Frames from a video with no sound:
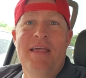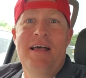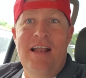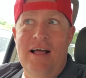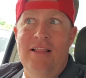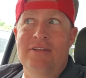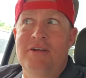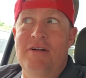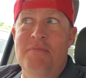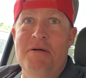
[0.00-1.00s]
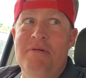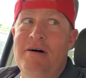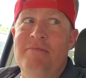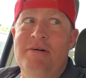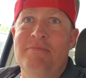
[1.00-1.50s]
And I looked over at my
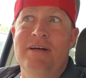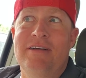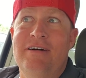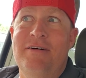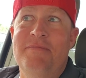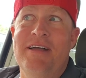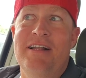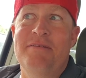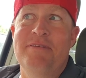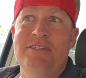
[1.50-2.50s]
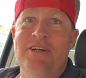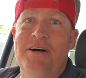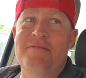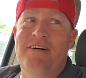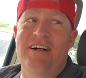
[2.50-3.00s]
mom. I'm like, oh man, I'm in
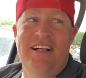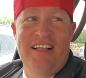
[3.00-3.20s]
trouble.